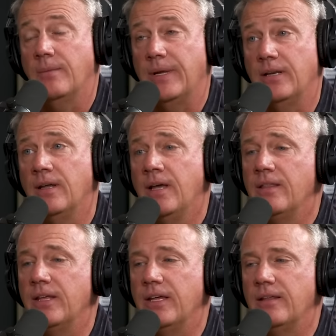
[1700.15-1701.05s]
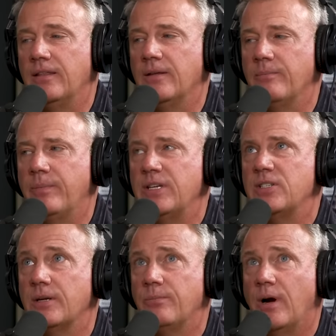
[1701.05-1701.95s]
I mean, the
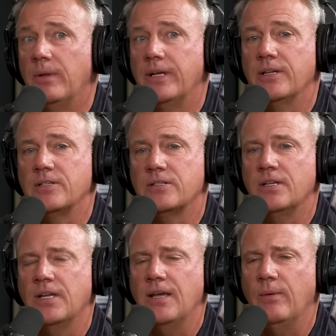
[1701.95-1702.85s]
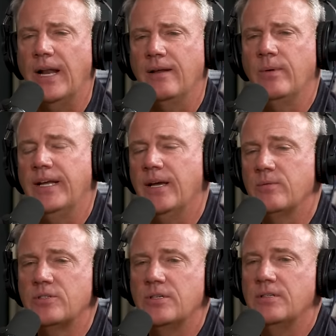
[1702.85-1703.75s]
piece that probably is when it
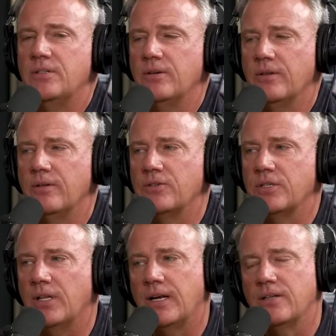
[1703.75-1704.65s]
comes to it, there's